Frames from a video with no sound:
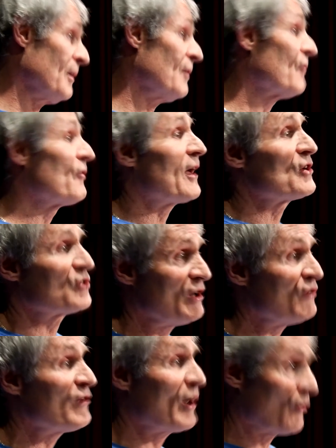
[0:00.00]
that
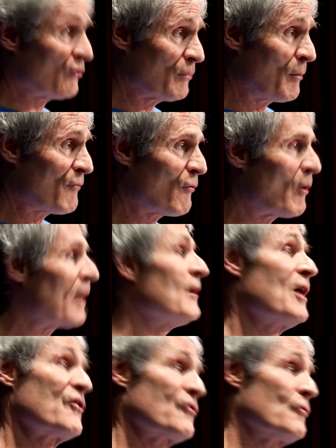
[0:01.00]
she's eligible for? And the
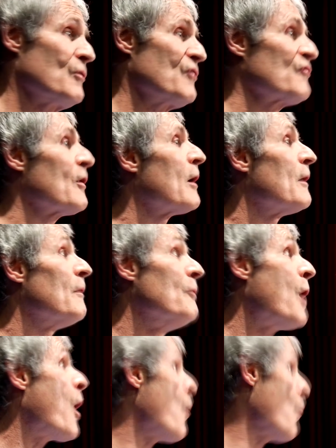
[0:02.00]
answer is
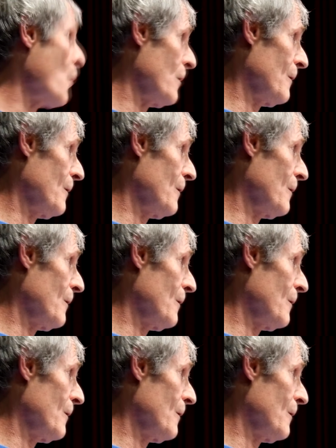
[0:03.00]
no.